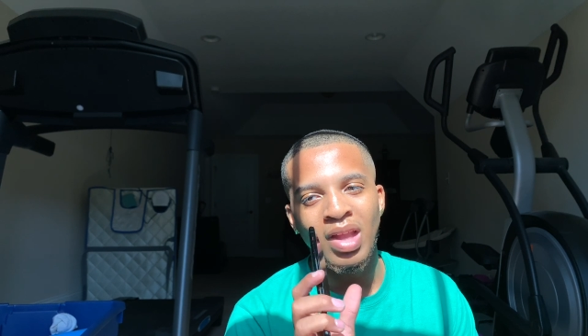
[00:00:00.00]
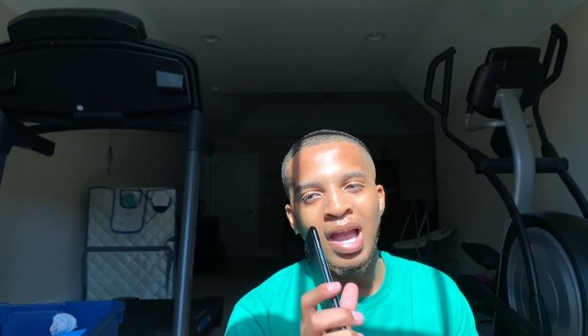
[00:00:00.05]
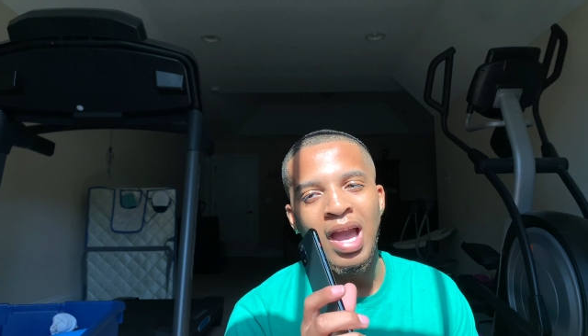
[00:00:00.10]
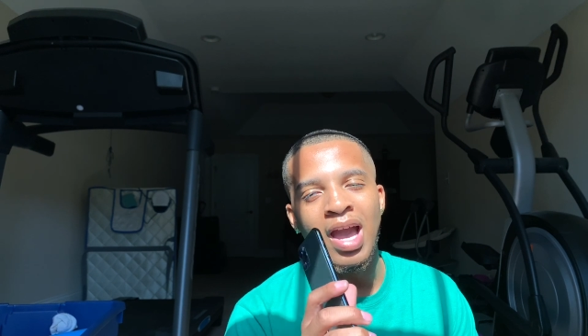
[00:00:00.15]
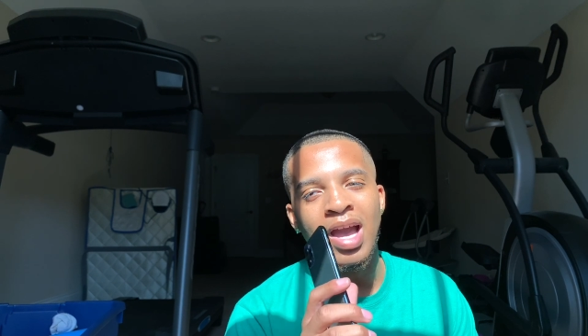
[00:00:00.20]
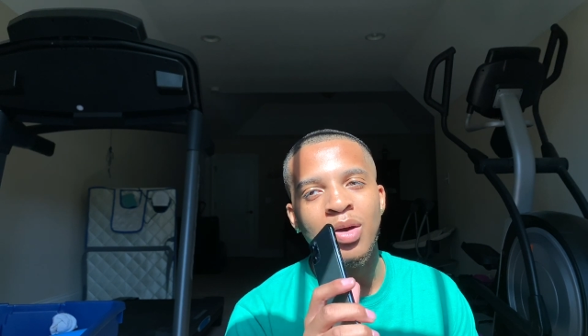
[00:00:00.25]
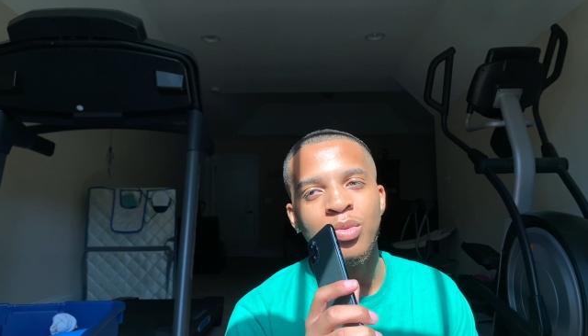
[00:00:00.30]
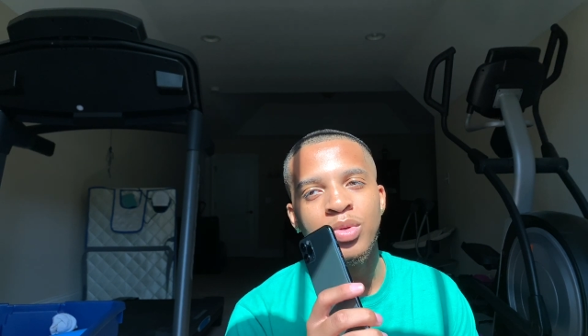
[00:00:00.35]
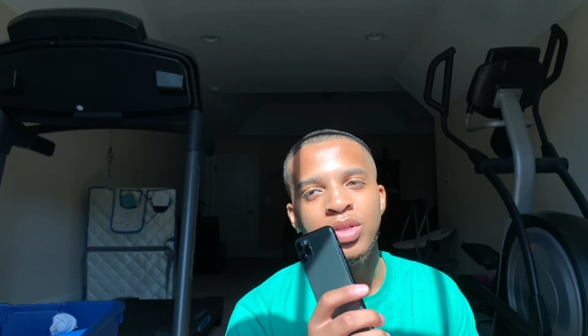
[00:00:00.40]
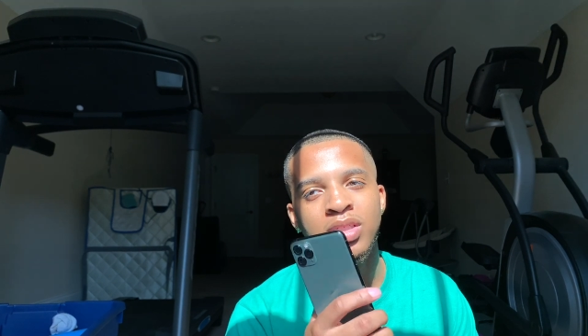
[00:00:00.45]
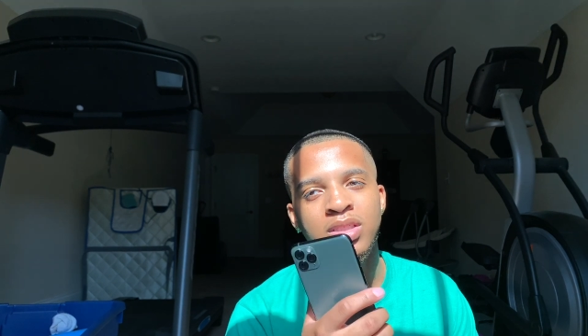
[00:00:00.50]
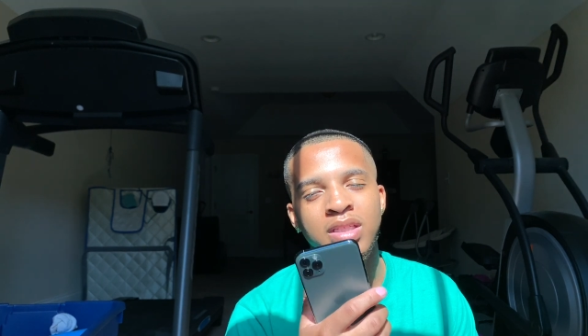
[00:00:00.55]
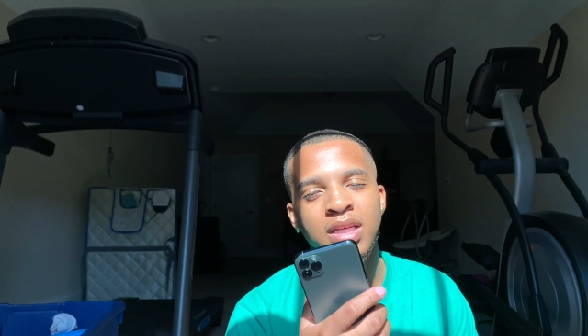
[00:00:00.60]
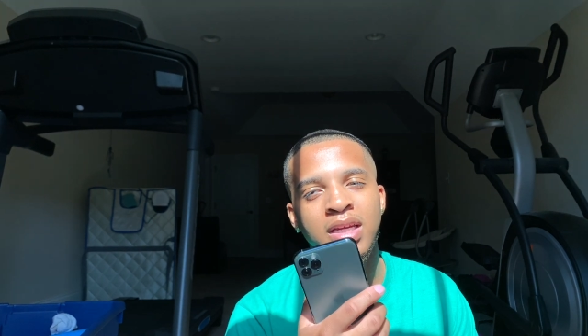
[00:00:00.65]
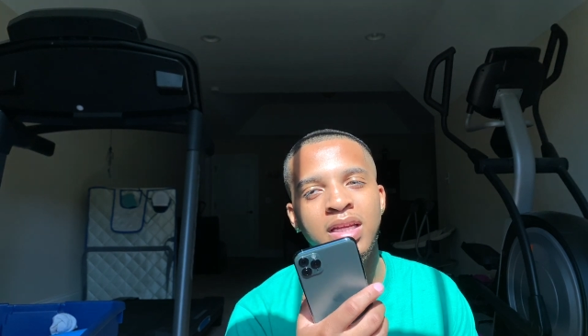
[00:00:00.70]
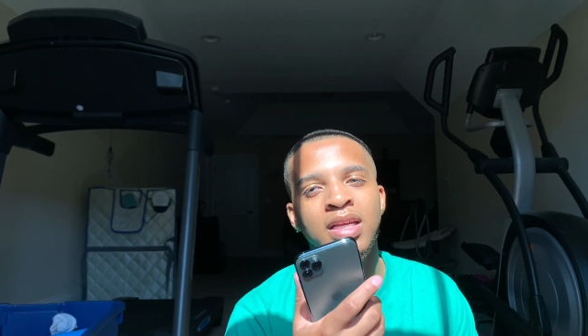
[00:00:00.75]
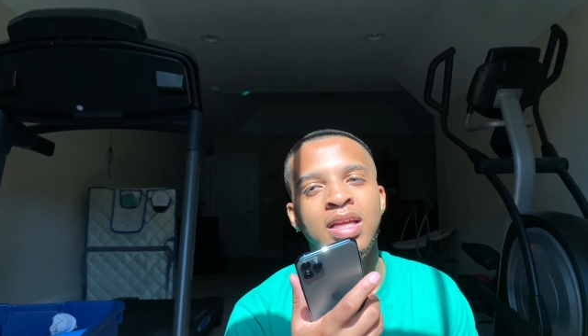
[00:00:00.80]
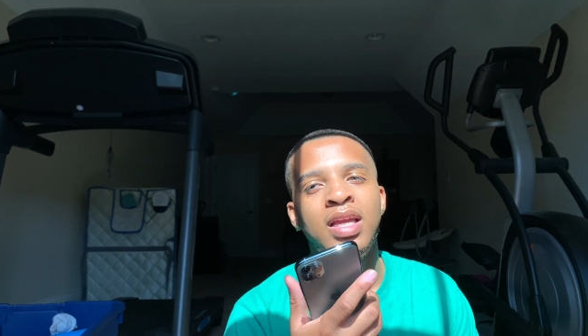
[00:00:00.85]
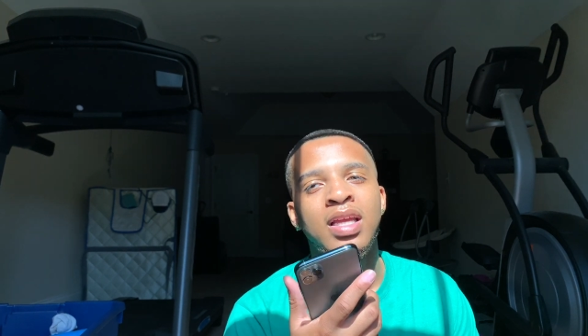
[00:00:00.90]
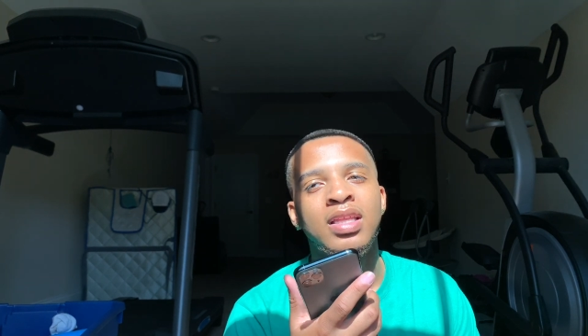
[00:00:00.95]
I will say
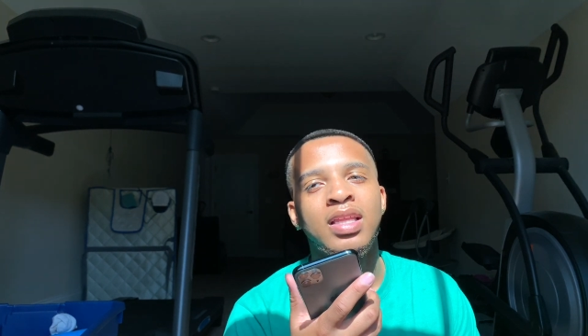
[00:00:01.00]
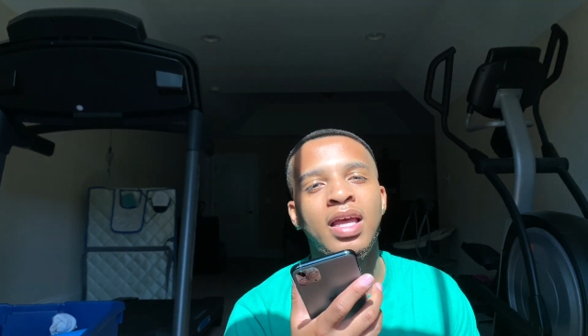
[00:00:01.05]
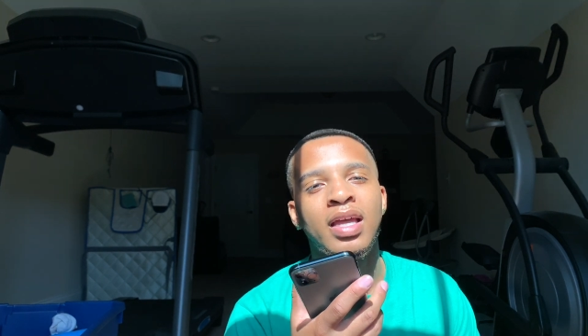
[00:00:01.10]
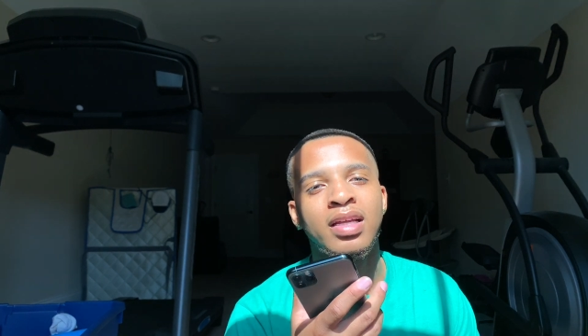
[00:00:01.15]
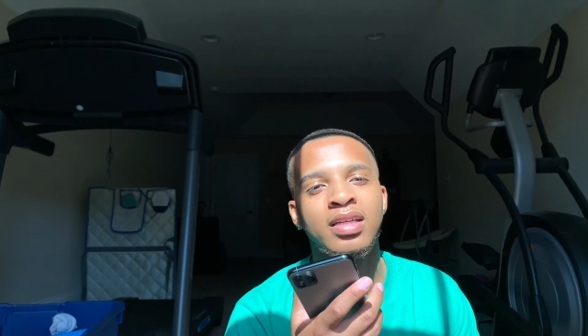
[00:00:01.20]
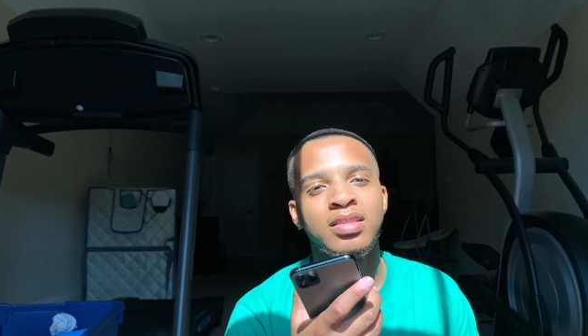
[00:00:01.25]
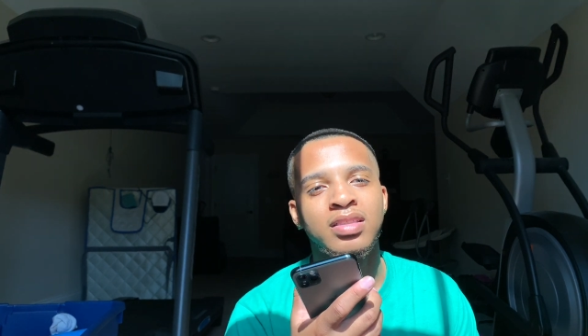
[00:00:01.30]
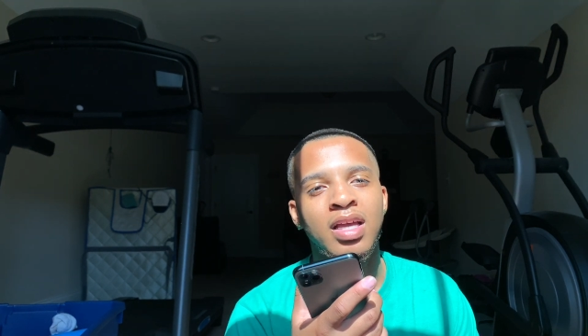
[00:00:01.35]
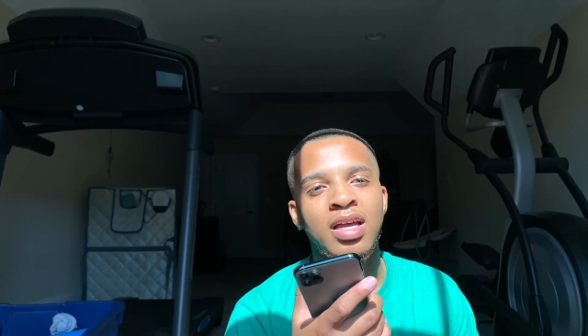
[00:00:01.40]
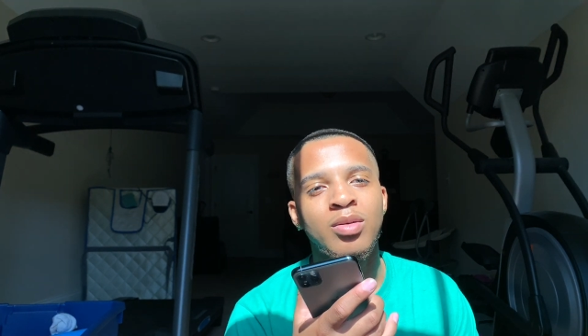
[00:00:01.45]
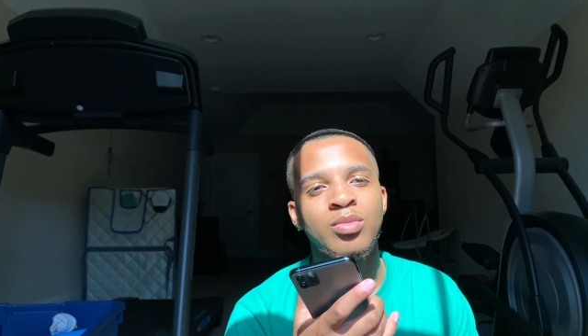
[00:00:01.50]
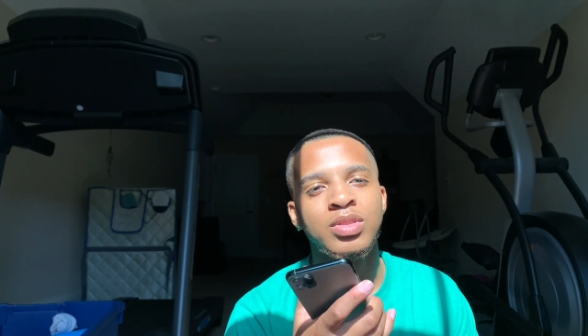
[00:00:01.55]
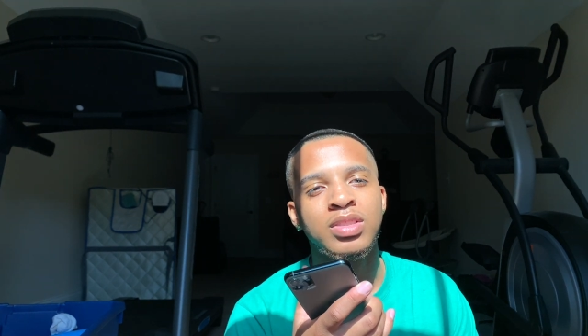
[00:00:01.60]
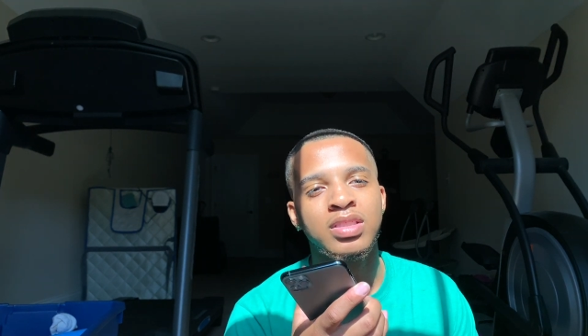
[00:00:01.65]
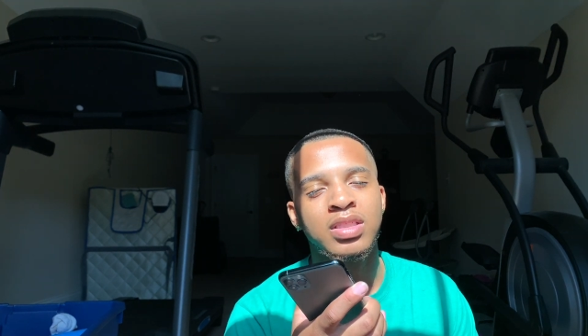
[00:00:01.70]
that, like, because I was